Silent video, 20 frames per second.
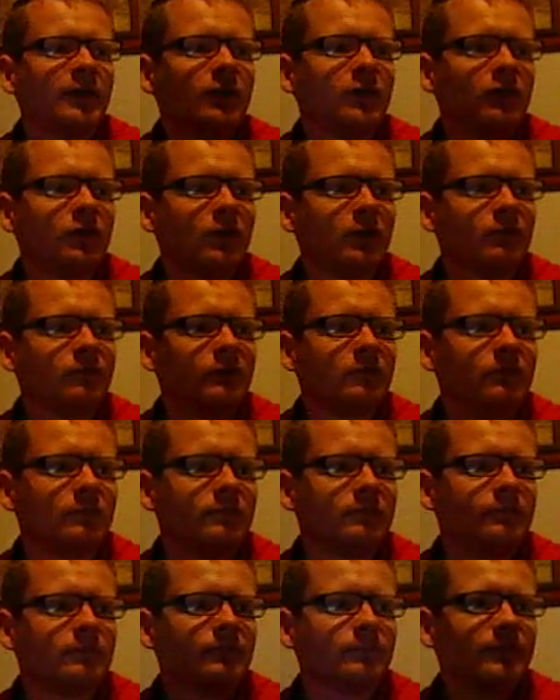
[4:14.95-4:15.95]
novel,
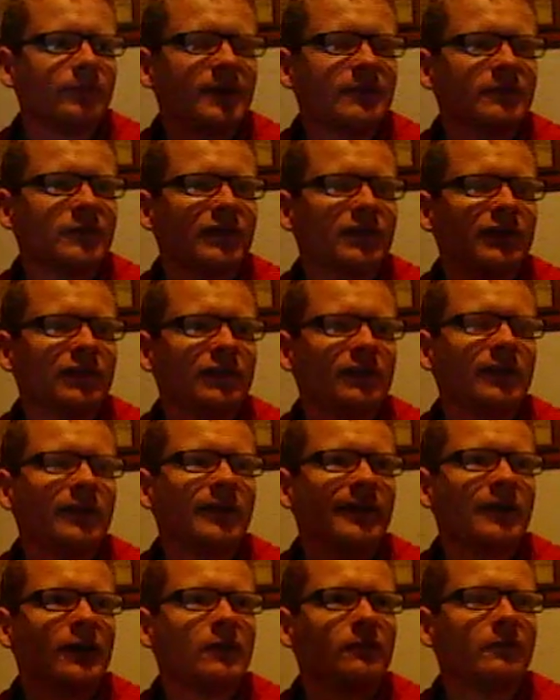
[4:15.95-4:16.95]
it was slightly
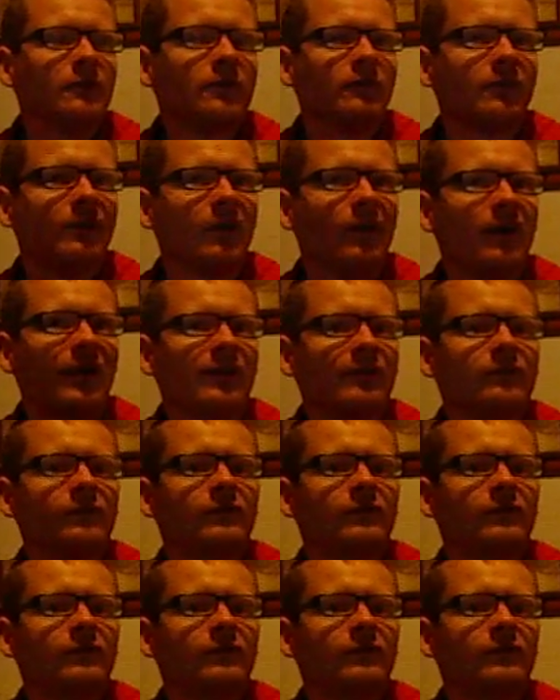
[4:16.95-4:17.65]
over 5,